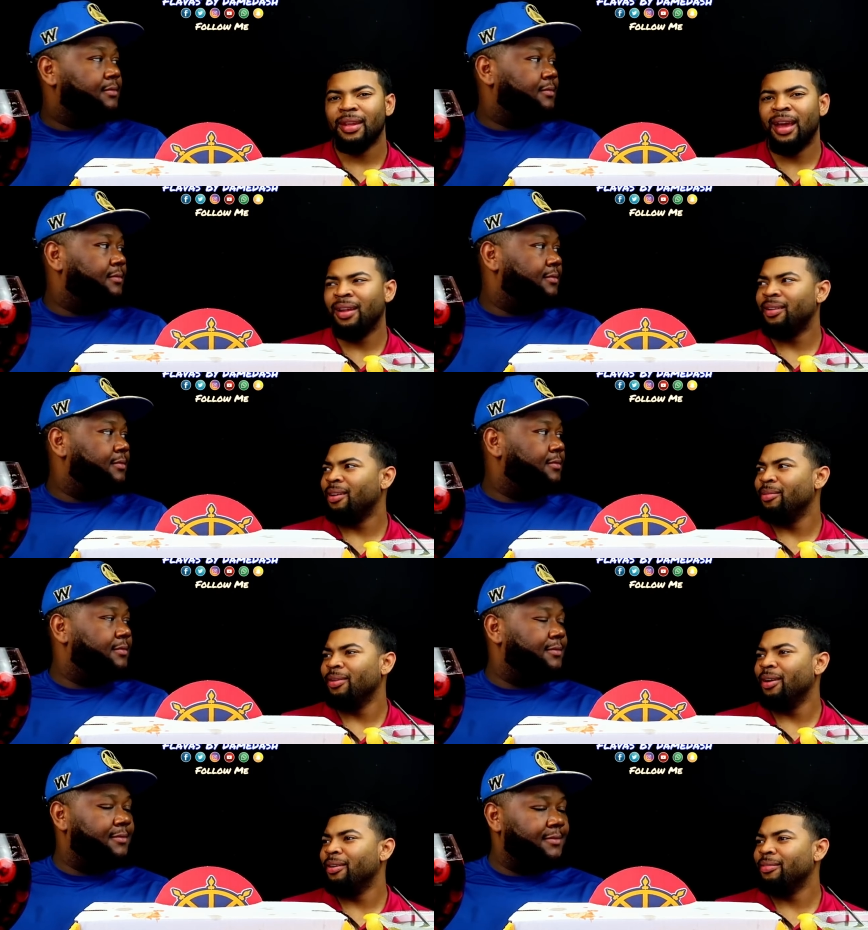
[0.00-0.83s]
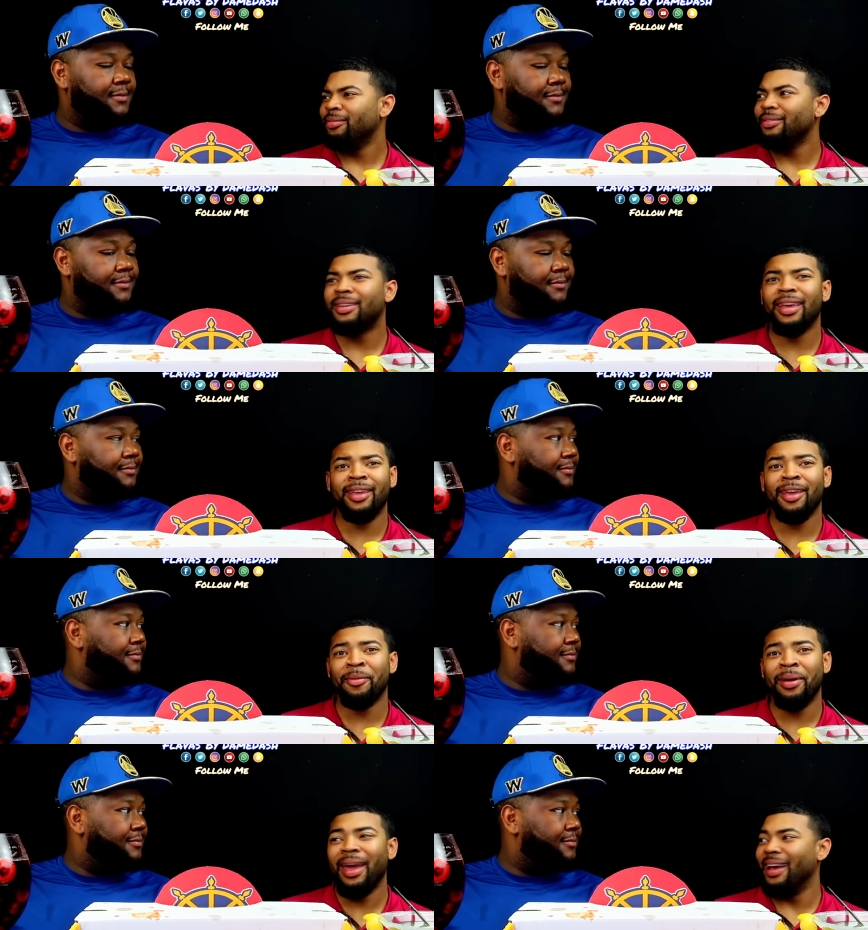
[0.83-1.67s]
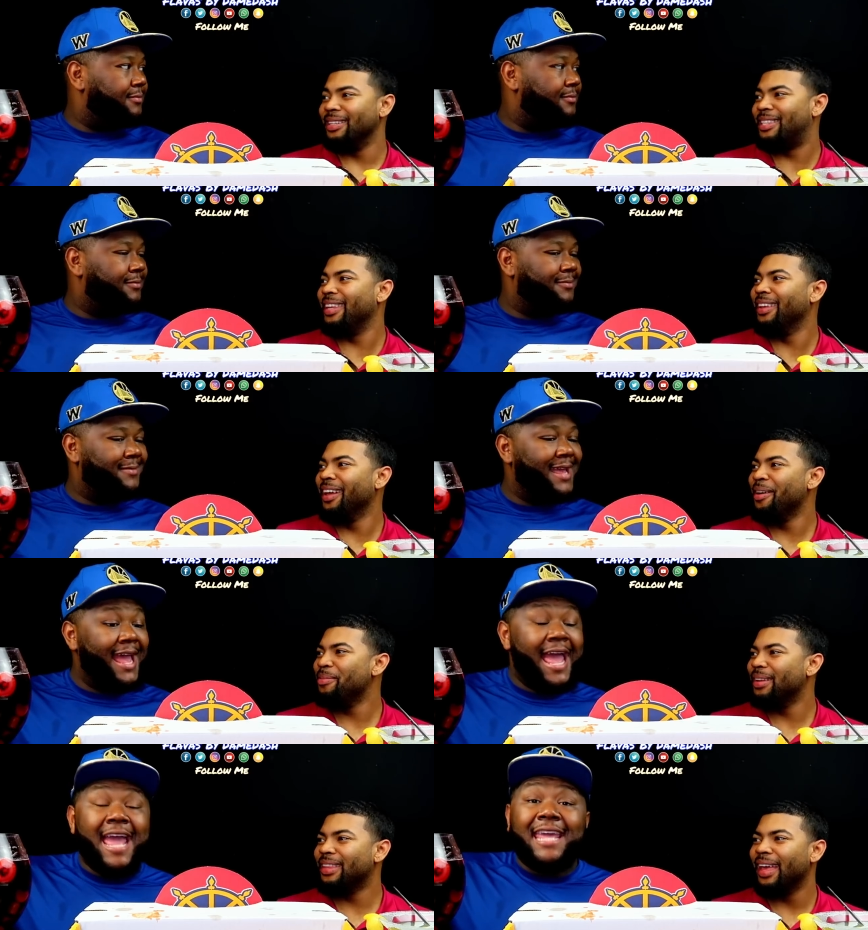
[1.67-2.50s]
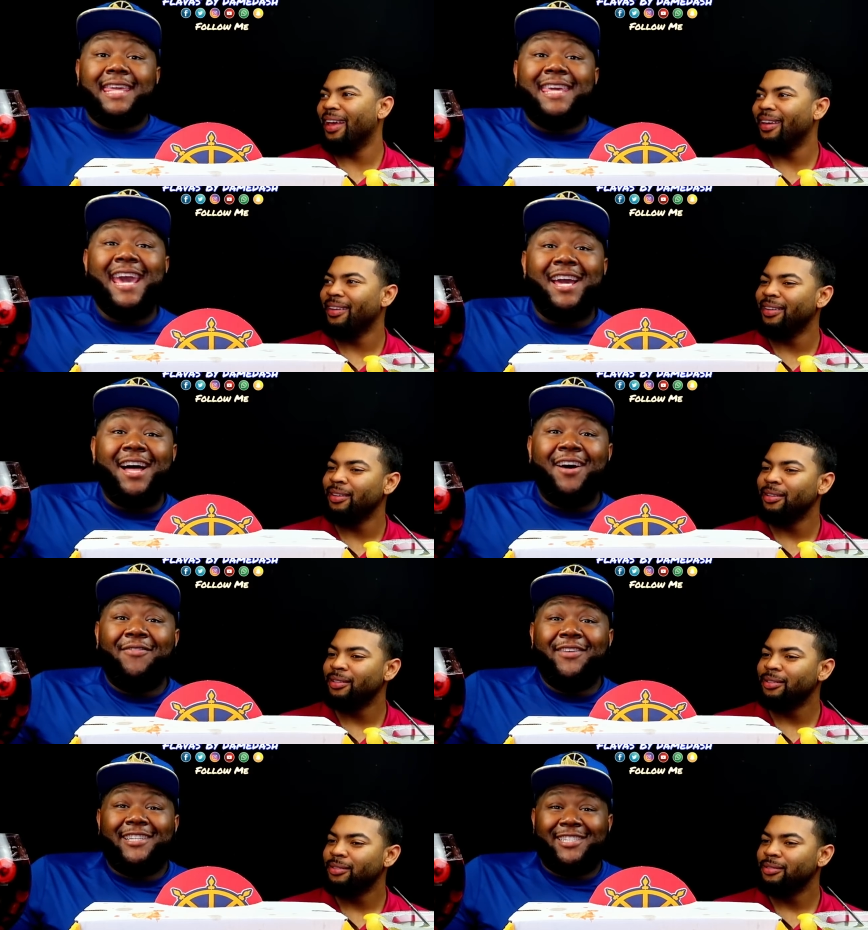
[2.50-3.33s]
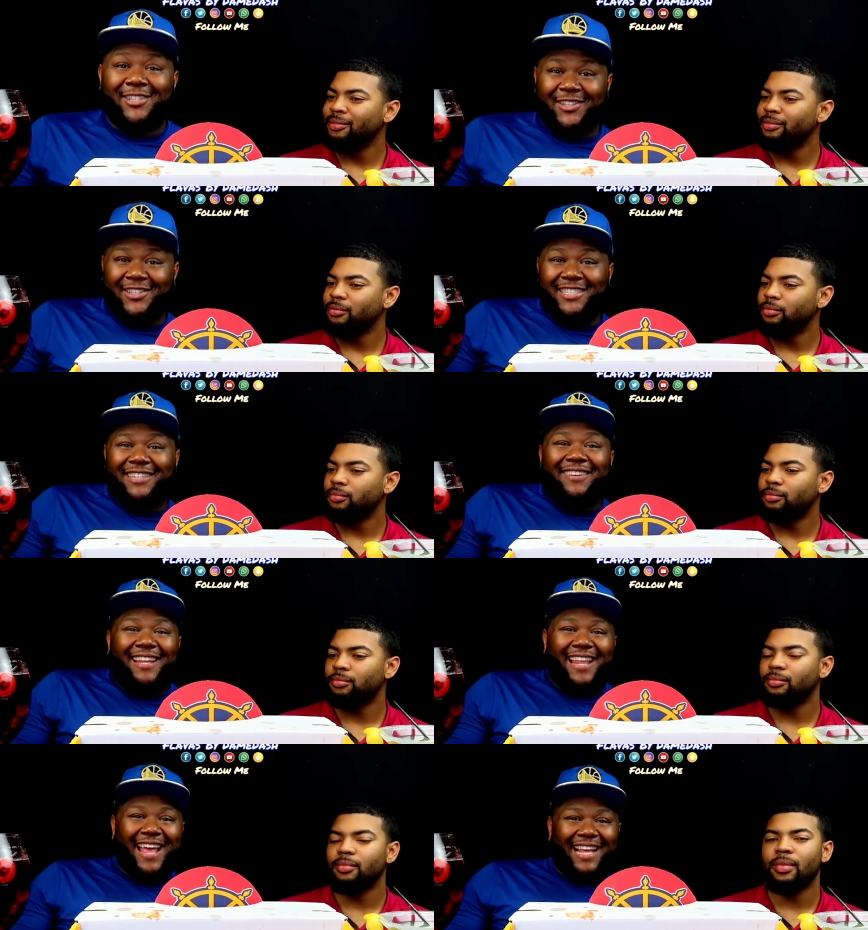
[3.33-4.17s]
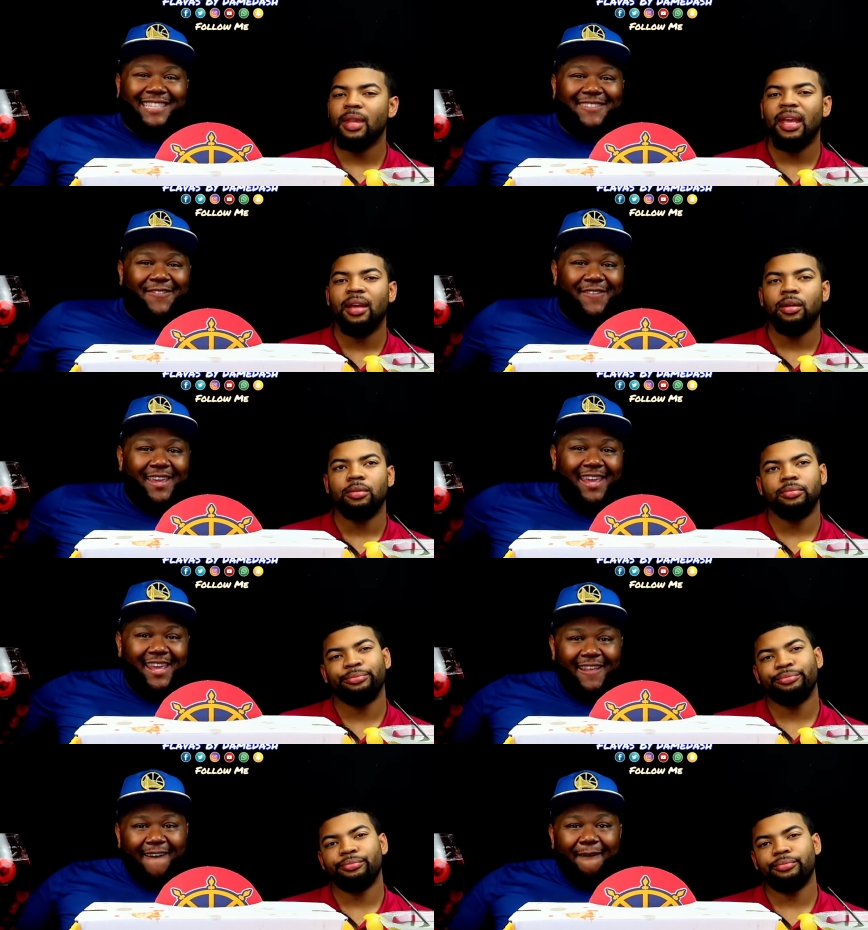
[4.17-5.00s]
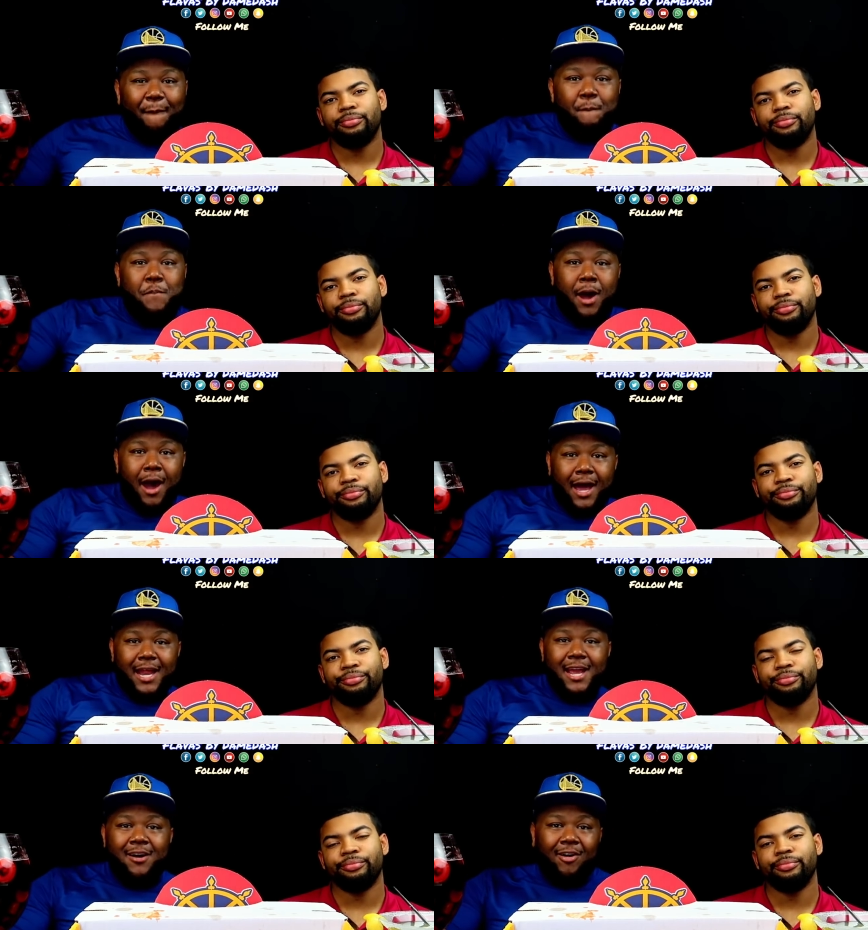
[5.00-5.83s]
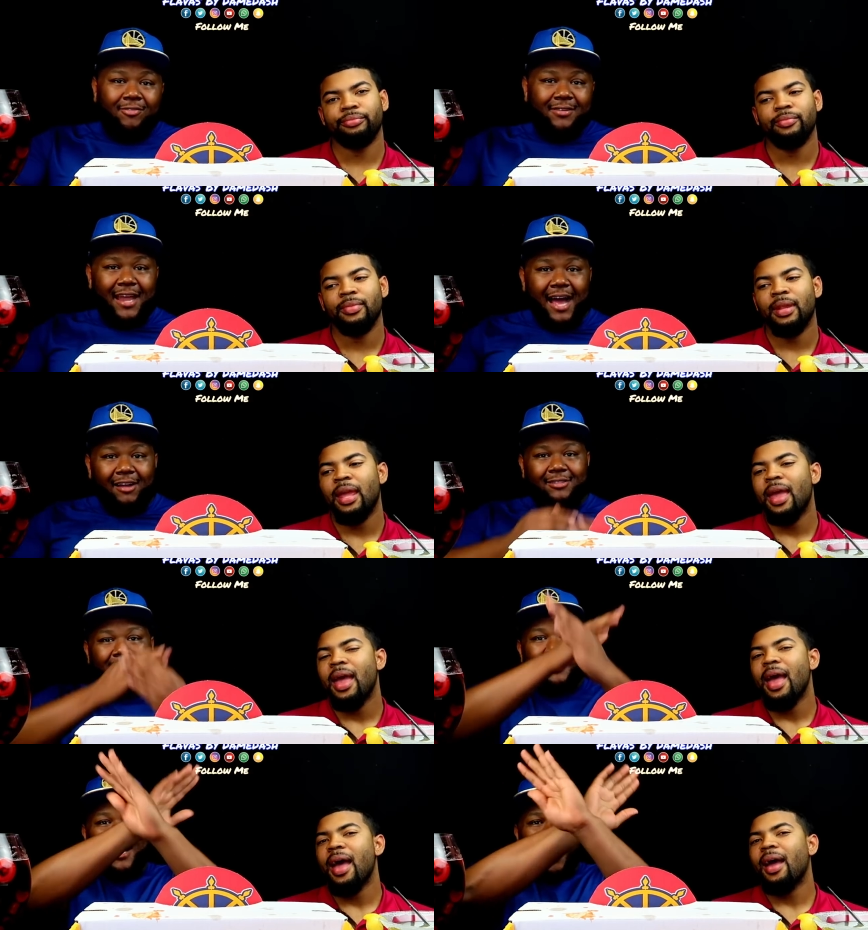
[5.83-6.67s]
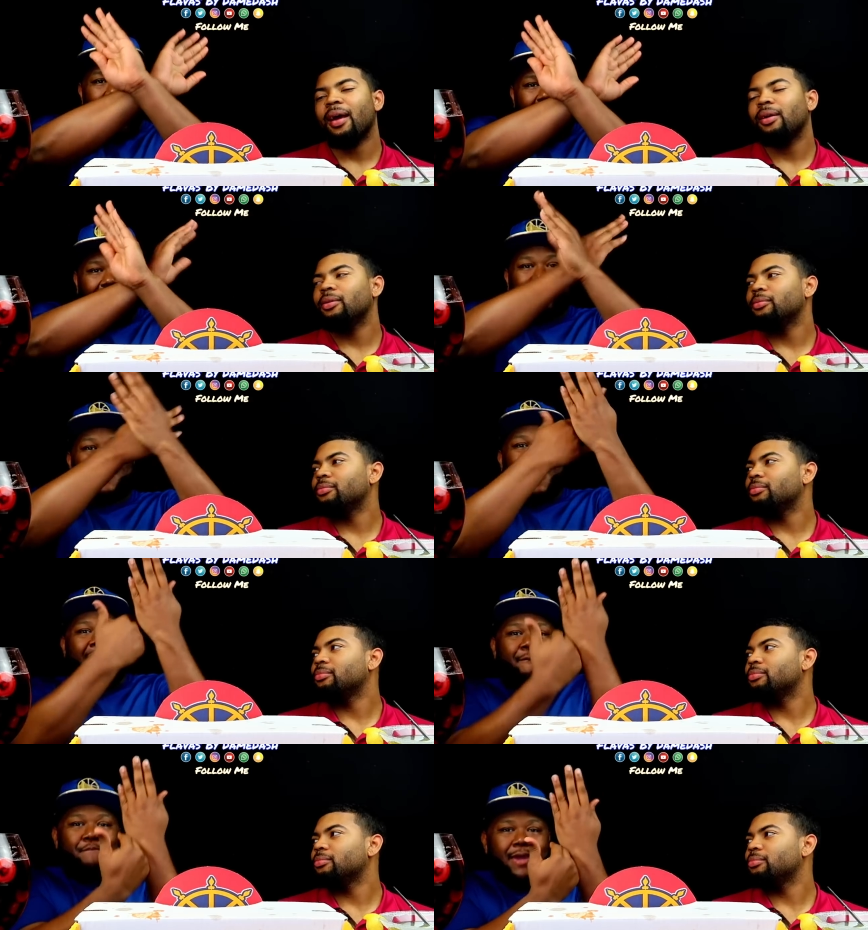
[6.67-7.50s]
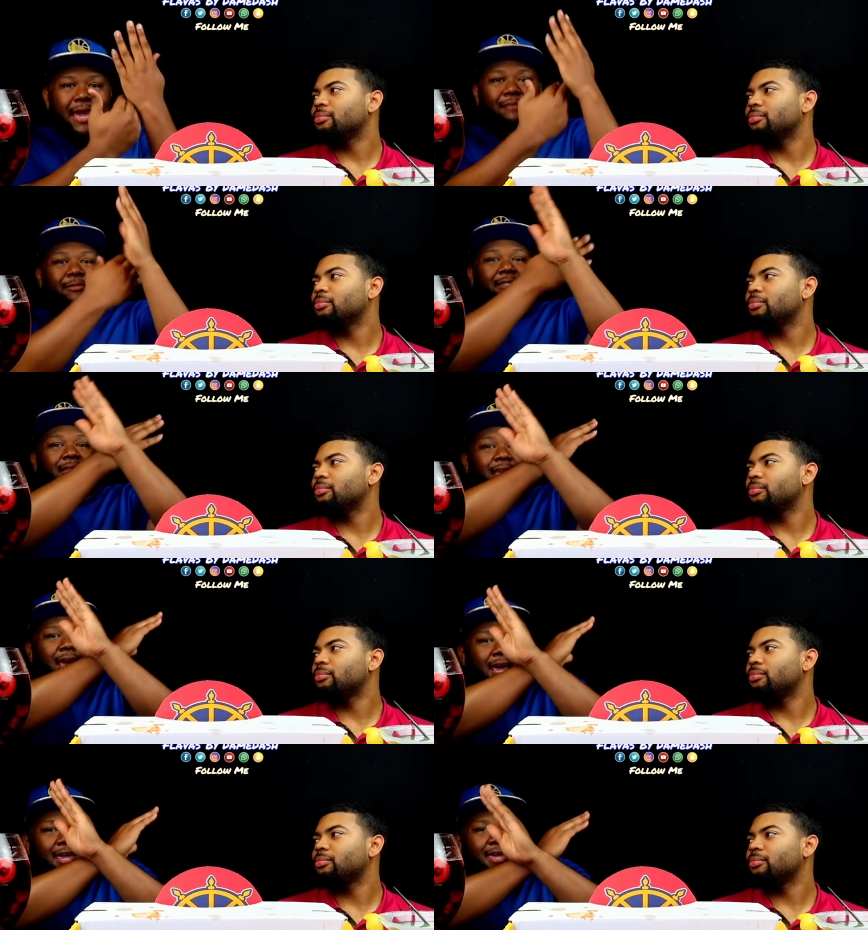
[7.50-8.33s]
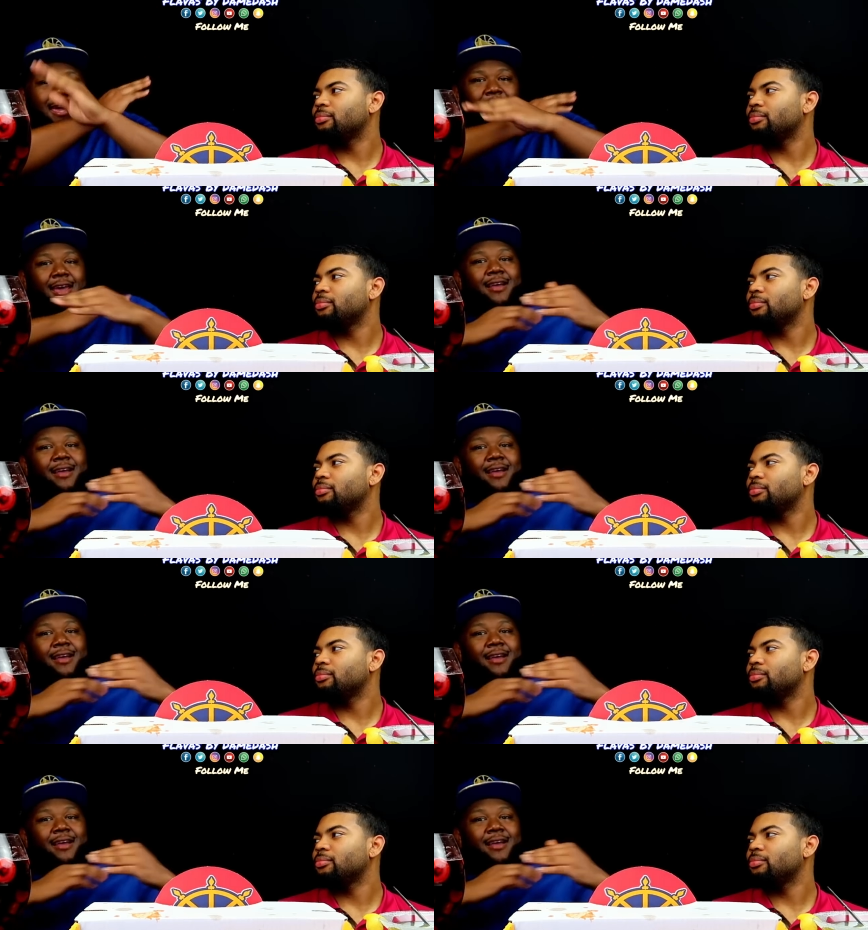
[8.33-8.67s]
Speaker 1: I don't know. Kick your ass. How about that?
Speaker 2: Kick off your shoes and relax your feet. Party on down to the Xscape beach. Just kick it.